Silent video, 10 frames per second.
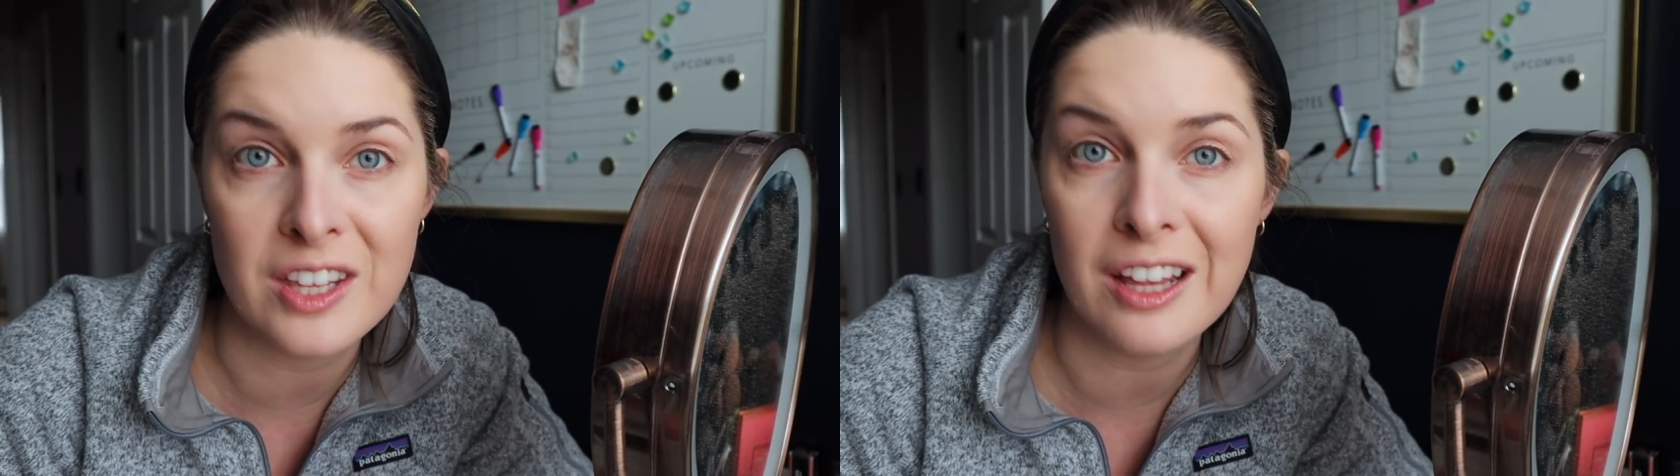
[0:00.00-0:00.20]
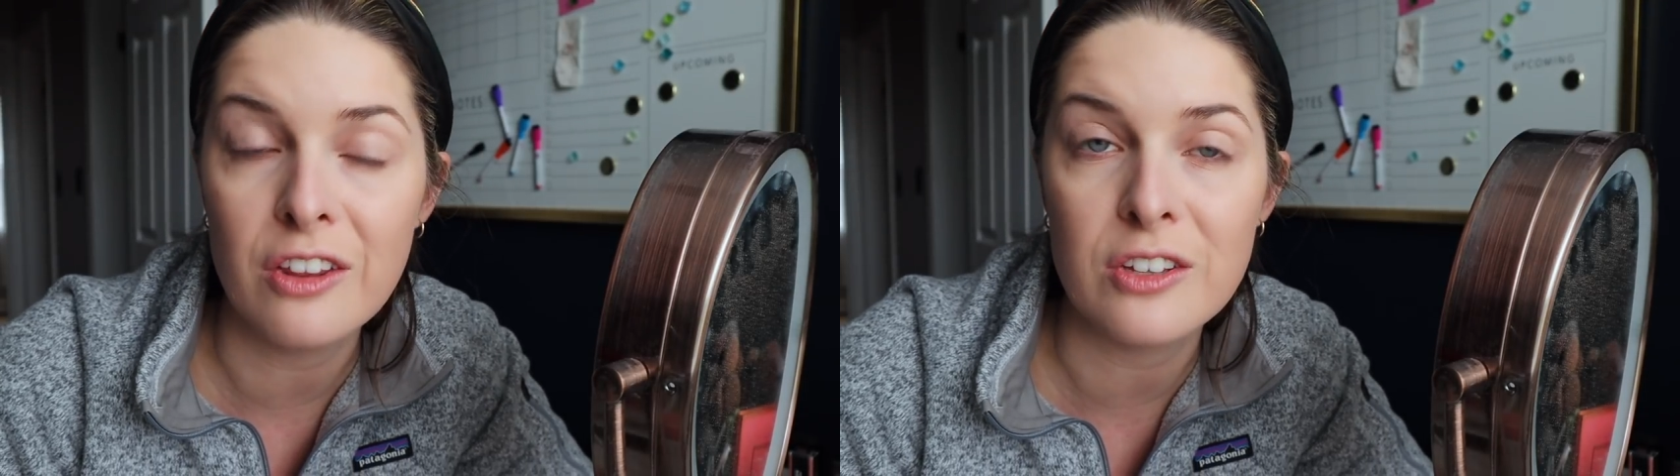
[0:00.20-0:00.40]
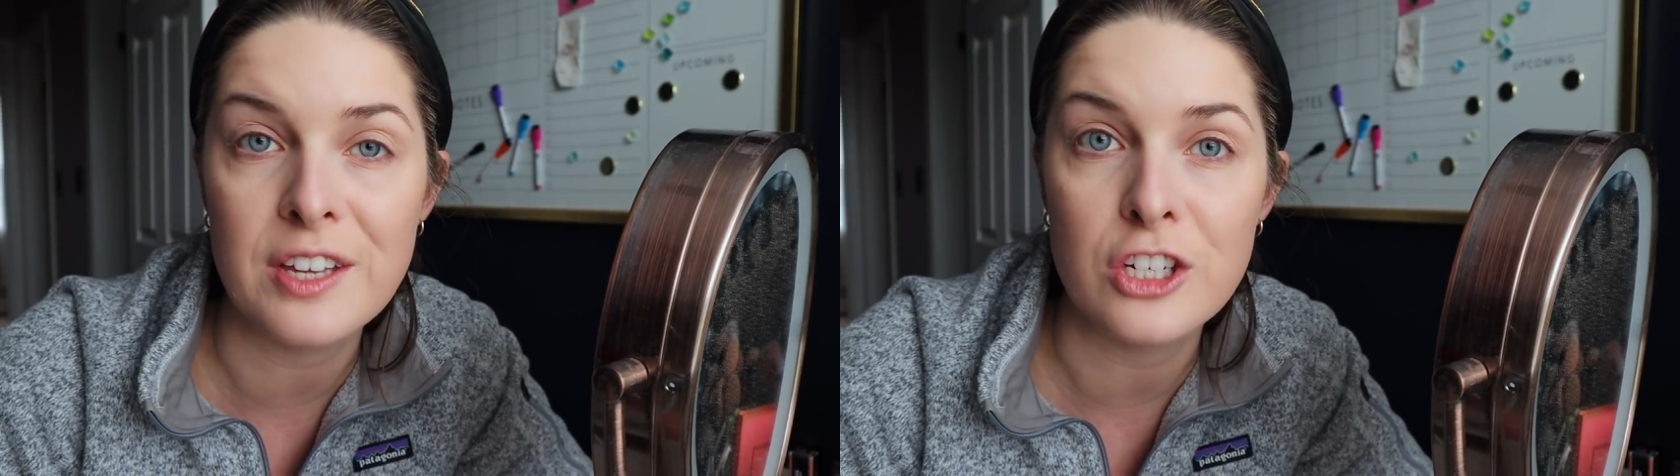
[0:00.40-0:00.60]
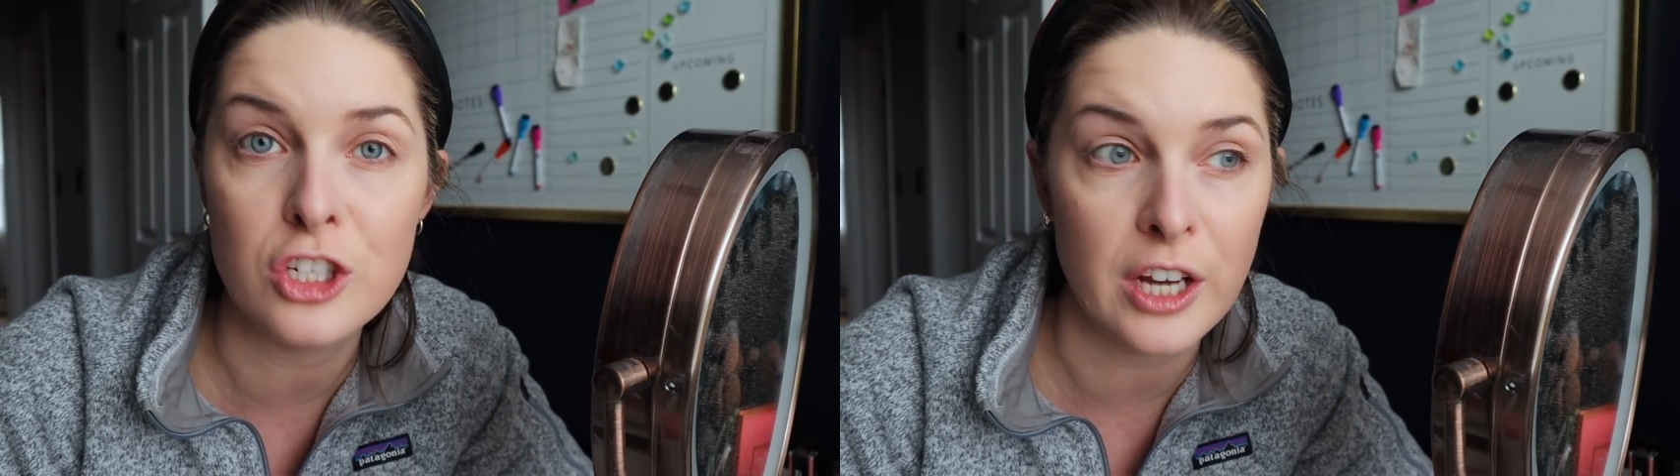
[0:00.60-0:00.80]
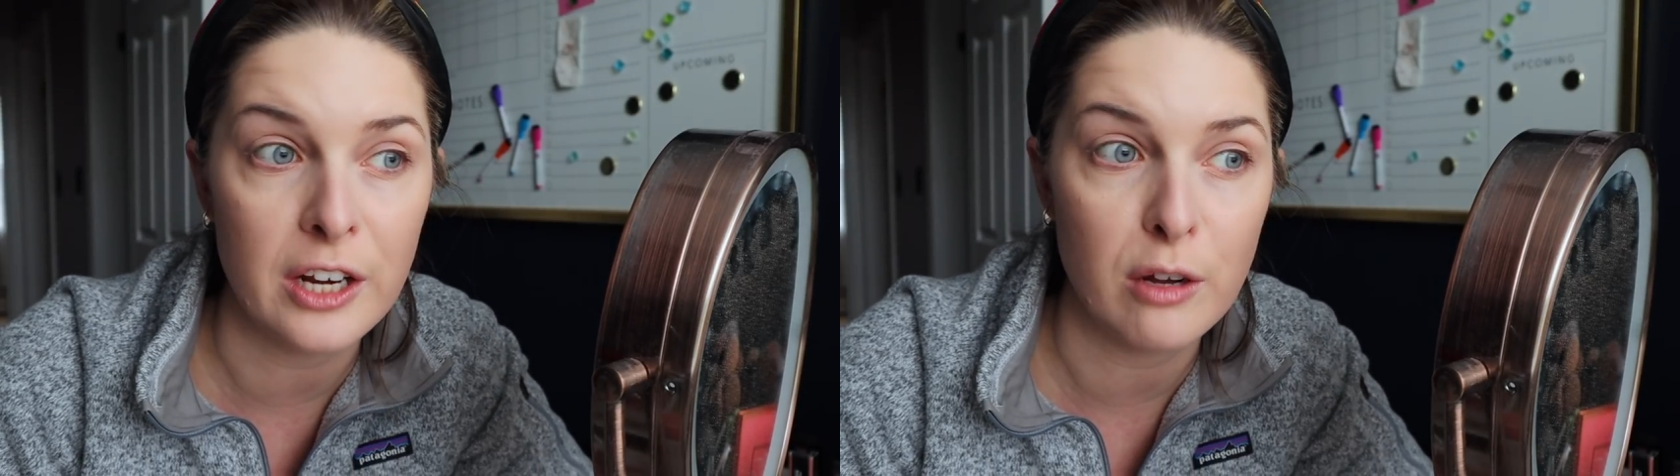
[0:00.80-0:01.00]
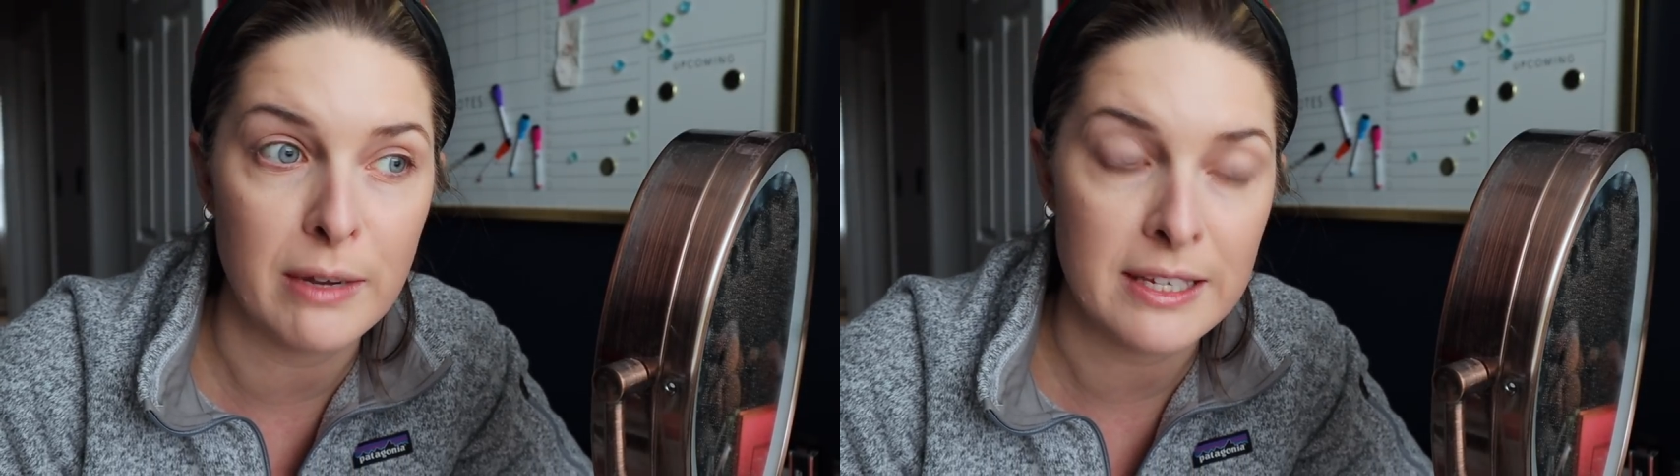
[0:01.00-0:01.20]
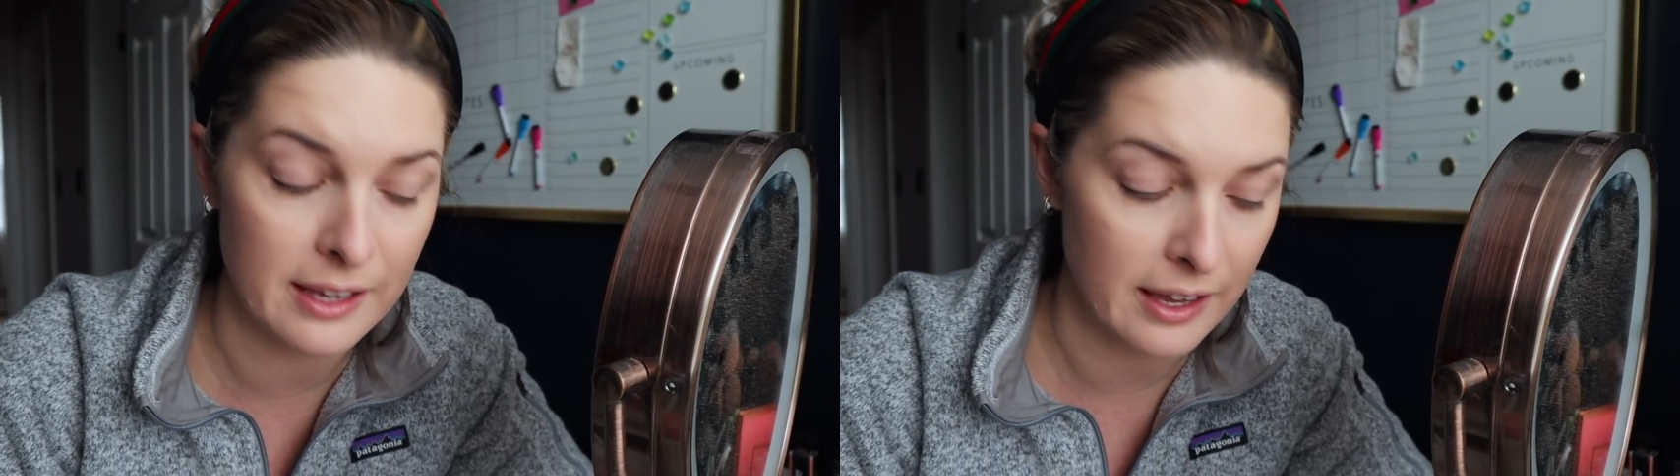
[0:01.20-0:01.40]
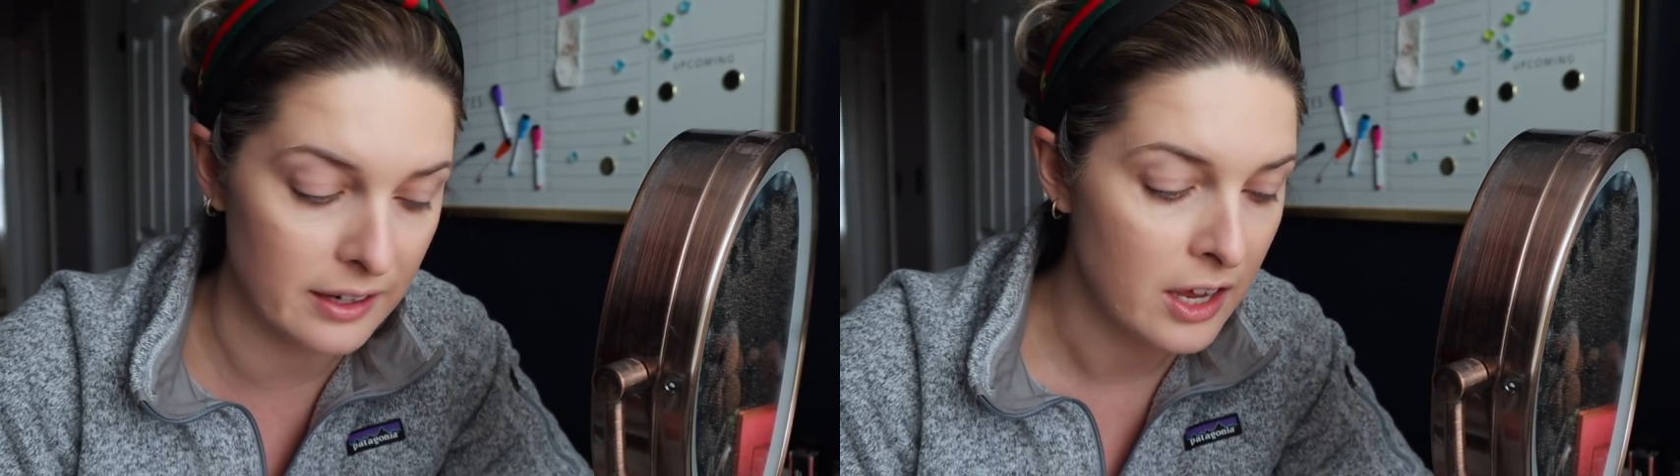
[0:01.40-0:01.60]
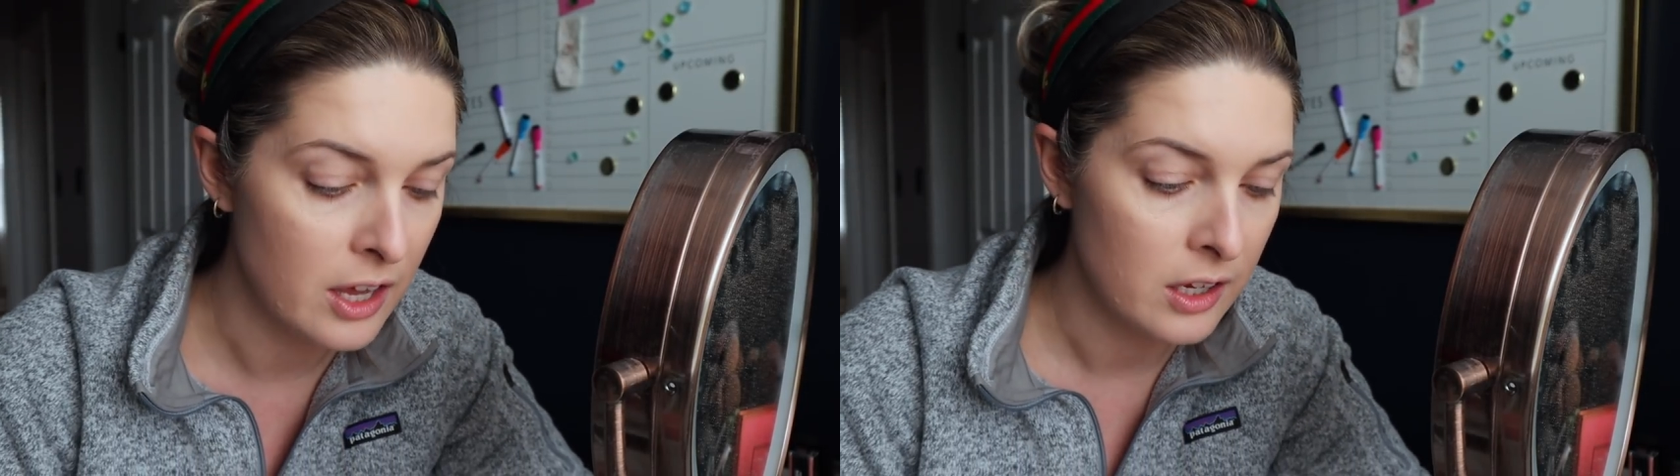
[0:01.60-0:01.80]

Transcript: think it looks like shit on my skin.